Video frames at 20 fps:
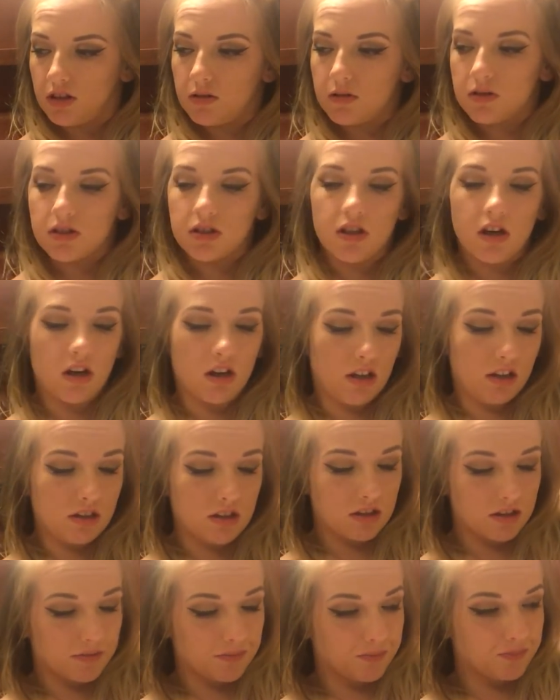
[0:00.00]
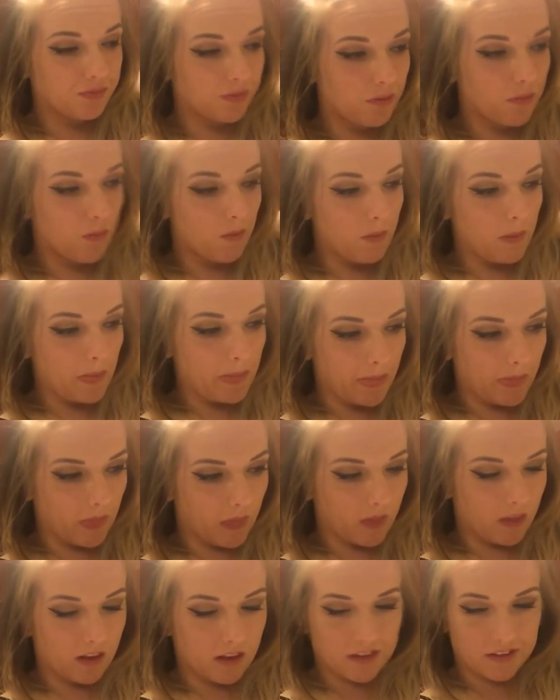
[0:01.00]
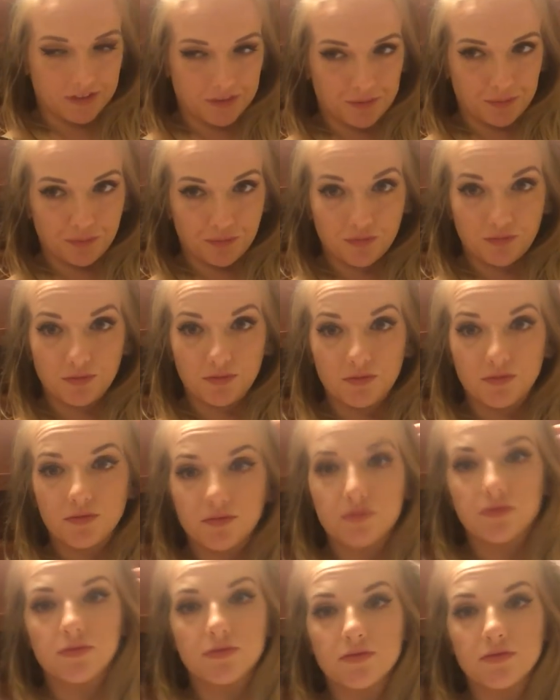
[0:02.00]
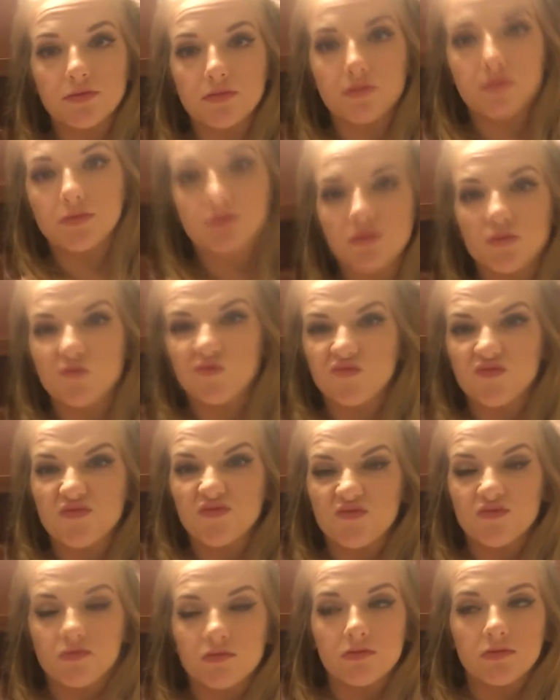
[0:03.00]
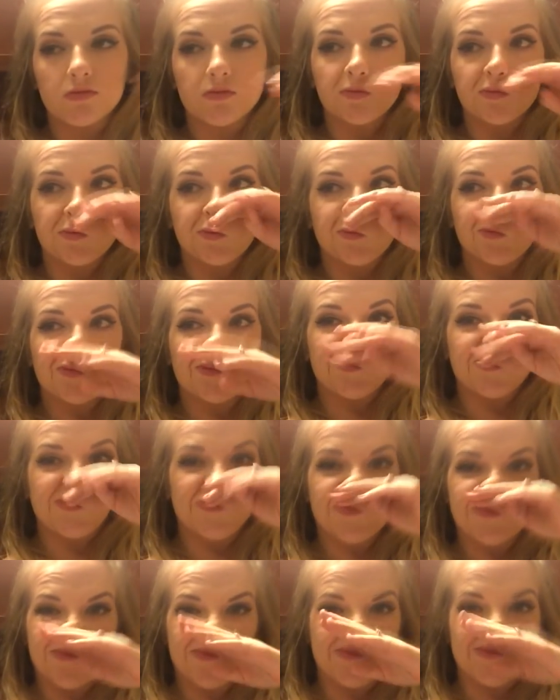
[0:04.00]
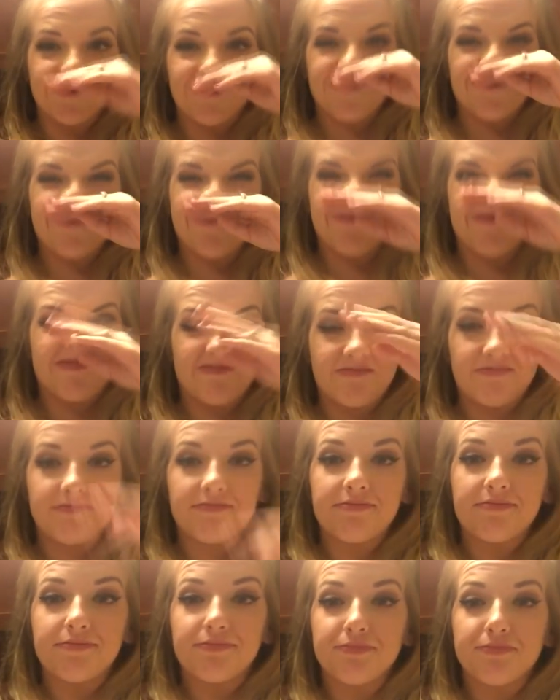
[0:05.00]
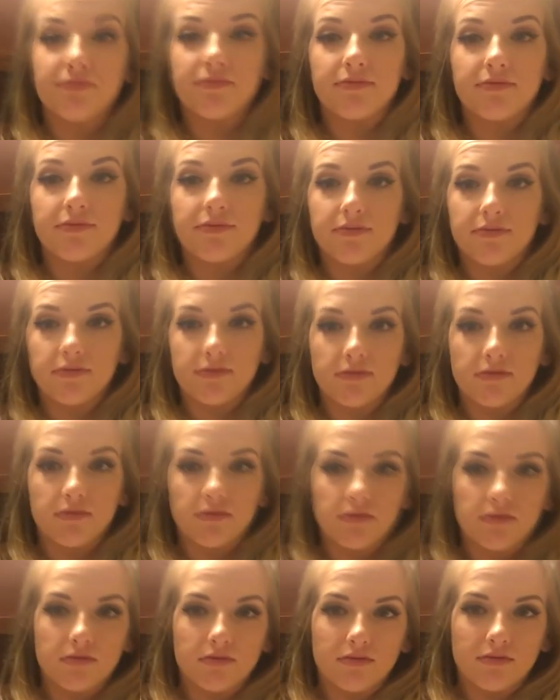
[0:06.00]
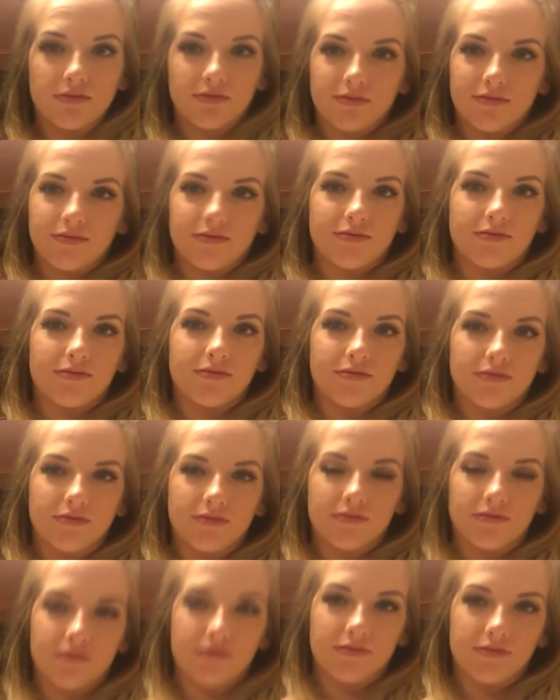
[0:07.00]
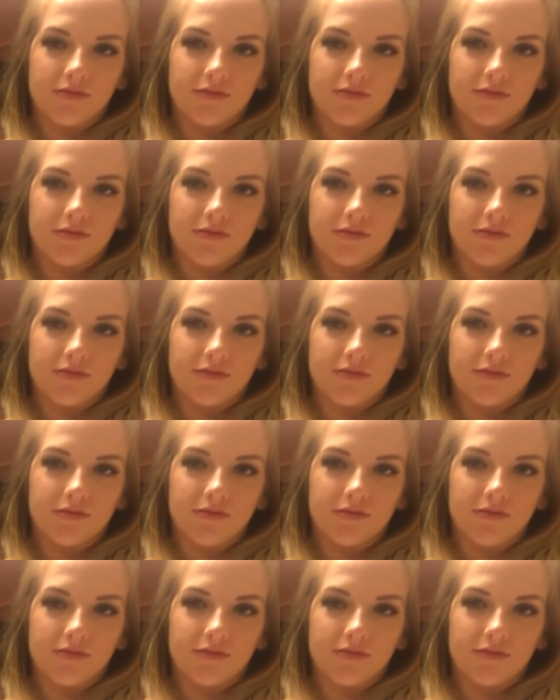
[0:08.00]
This person isn't speaking.